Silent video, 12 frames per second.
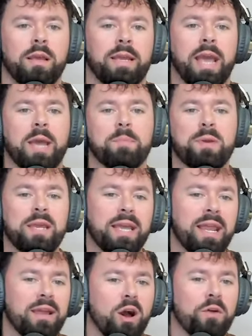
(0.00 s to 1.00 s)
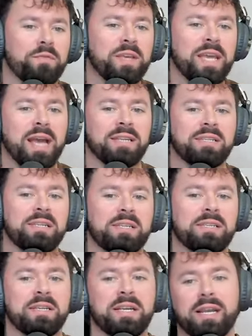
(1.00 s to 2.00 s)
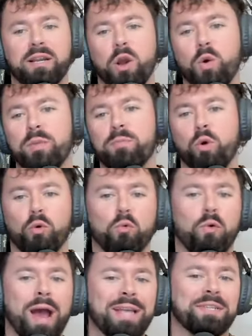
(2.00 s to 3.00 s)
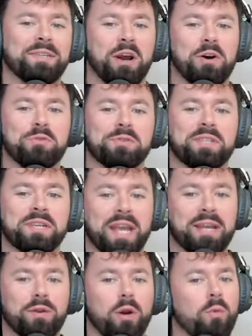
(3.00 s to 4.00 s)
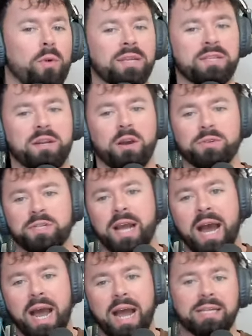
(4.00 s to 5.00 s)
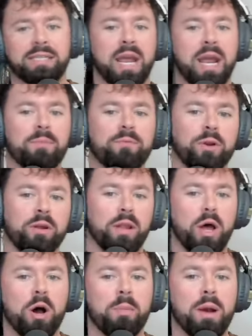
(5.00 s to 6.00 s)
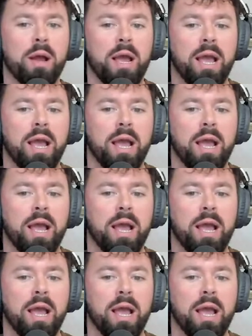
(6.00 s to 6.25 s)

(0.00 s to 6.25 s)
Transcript: KP, getting off the SEC and going more West Coast. Again, you're a West Coast guy, Stanford alum.